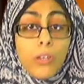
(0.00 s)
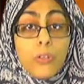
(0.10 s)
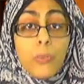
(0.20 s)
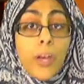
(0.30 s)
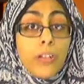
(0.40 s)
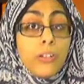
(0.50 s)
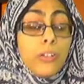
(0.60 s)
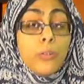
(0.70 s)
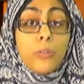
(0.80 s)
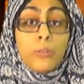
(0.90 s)
no matter
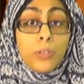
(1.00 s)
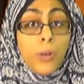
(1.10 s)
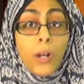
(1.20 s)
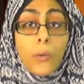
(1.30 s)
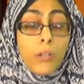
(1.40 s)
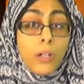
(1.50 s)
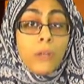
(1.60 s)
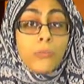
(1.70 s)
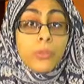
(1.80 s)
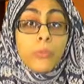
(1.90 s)
who you are, where you come
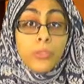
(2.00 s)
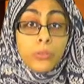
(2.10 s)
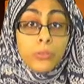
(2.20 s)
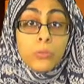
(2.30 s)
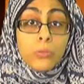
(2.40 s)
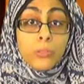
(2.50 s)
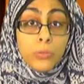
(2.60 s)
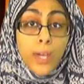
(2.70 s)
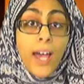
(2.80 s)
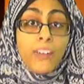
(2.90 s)
from, you
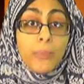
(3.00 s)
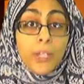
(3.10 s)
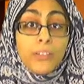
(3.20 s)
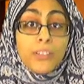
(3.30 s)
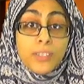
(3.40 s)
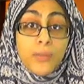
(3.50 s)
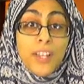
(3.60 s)
have parents, right?